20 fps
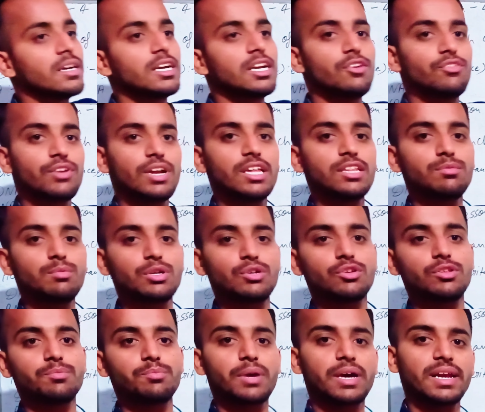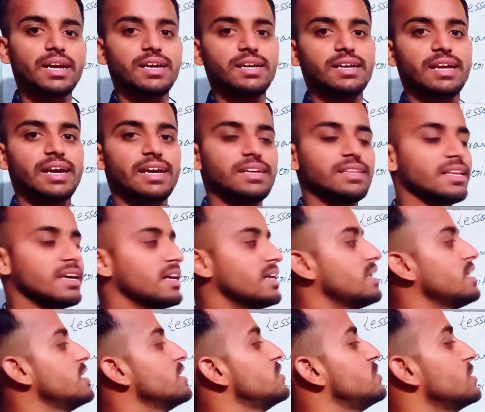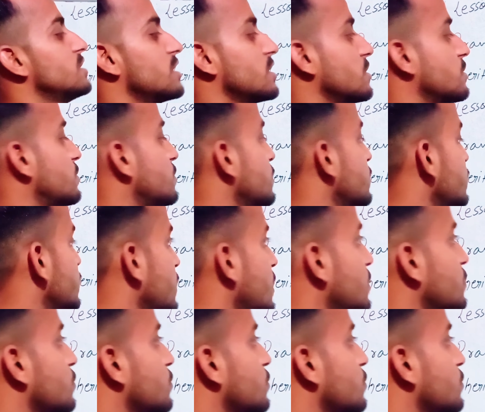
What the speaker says: difference between parent and their children, that's